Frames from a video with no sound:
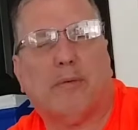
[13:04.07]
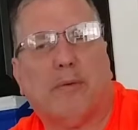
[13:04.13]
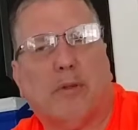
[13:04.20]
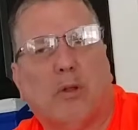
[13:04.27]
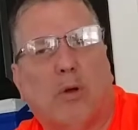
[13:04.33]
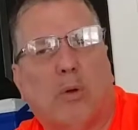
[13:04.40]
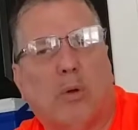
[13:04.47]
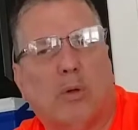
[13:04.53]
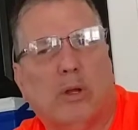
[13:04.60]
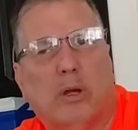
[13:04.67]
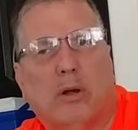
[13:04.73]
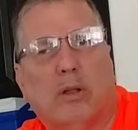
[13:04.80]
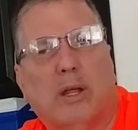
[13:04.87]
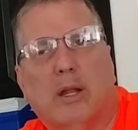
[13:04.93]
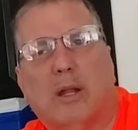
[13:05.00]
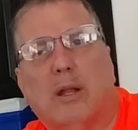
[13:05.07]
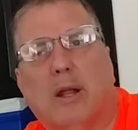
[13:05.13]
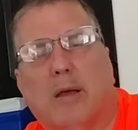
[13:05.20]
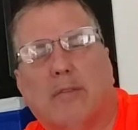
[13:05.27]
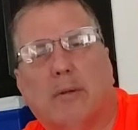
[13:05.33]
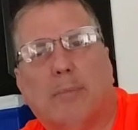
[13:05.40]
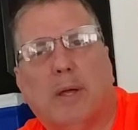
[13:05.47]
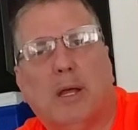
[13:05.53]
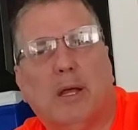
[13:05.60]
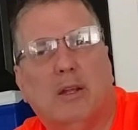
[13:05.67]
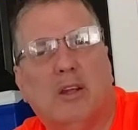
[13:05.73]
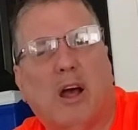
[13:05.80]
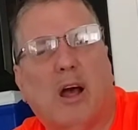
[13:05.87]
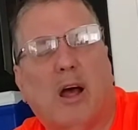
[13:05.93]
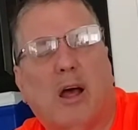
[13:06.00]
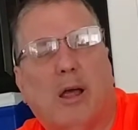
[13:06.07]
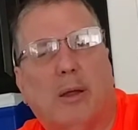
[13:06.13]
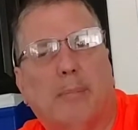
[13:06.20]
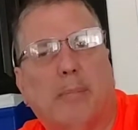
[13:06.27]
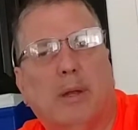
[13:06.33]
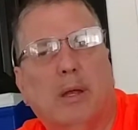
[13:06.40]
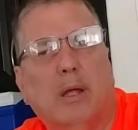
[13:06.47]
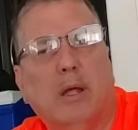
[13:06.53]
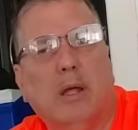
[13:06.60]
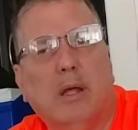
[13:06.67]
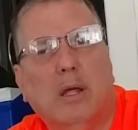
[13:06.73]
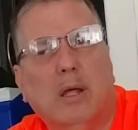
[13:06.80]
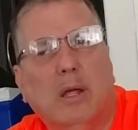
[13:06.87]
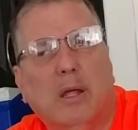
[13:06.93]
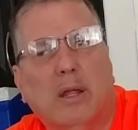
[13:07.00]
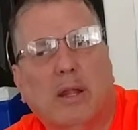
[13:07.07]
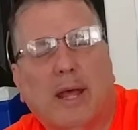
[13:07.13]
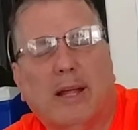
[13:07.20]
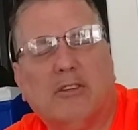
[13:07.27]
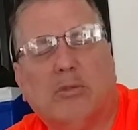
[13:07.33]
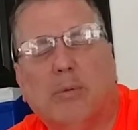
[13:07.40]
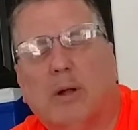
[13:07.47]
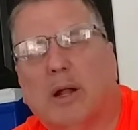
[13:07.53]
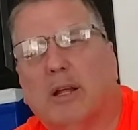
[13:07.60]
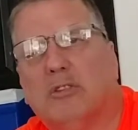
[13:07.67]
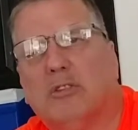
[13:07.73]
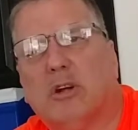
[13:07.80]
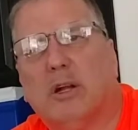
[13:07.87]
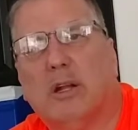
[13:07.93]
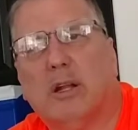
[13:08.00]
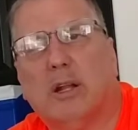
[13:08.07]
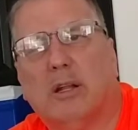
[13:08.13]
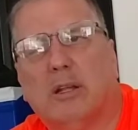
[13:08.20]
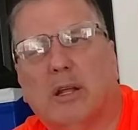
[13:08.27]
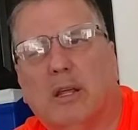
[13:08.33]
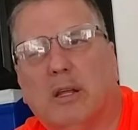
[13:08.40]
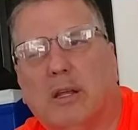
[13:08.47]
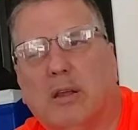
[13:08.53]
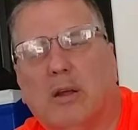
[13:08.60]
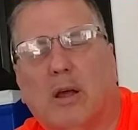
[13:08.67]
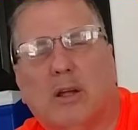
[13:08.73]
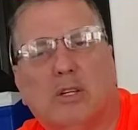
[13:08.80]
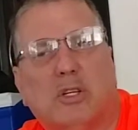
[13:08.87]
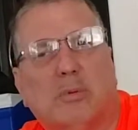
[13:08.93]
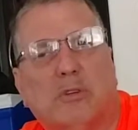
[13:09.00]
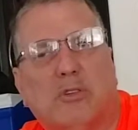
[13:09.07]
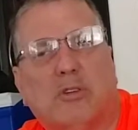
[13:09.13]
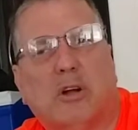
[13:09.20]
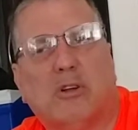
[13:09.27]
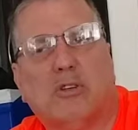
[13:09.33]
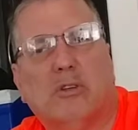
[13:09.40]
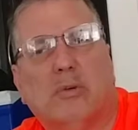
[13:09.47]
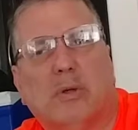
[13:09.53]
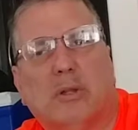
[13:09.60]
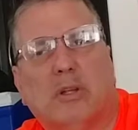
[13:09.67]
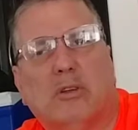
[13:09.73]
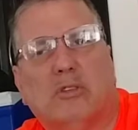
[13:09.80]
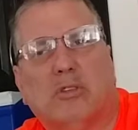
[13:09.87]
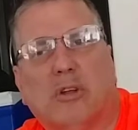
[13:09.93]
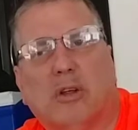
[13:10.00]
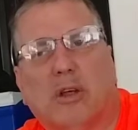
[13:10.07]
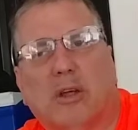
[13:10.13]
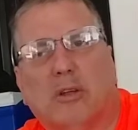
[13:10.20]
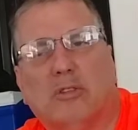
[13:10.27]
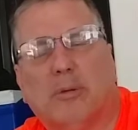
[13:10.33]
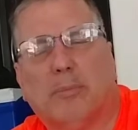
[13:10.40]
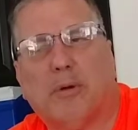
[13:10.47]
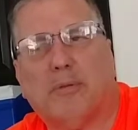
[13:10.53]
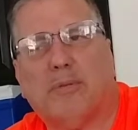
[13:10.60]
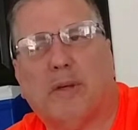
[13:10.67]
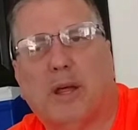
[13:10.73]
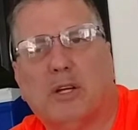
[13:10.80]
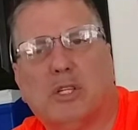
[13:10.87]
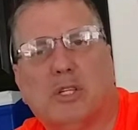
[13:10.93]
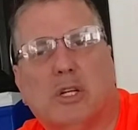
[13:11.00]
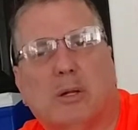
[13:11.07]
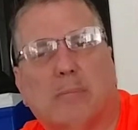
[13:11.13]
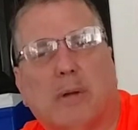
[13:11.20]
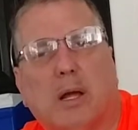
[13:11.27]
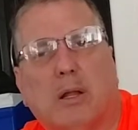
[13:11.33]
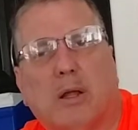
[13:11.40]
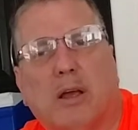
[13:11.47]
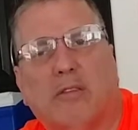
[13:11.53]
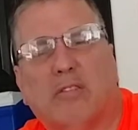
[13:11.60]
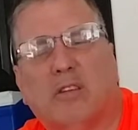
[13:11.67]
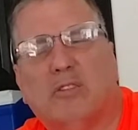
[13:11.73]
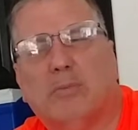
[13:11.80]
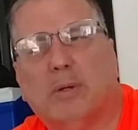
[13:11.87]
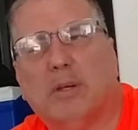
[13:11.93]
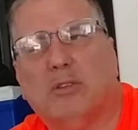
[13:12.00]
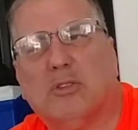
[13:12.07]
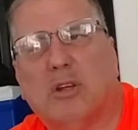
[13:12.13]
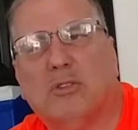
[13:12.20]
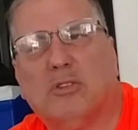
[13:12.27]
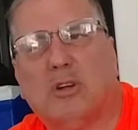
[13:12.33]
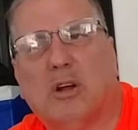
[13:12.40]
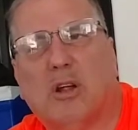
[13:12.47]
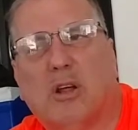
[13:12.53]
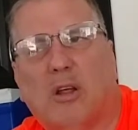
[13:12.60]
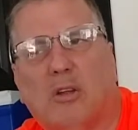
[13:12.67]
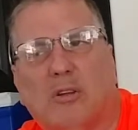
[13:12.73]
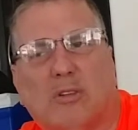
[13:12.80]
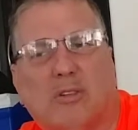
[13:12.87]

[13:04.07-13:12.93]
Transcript: for the whole year. They didn't have to pay a dime. That's when I started to think, I should start doing this as a profession in my life, because I saw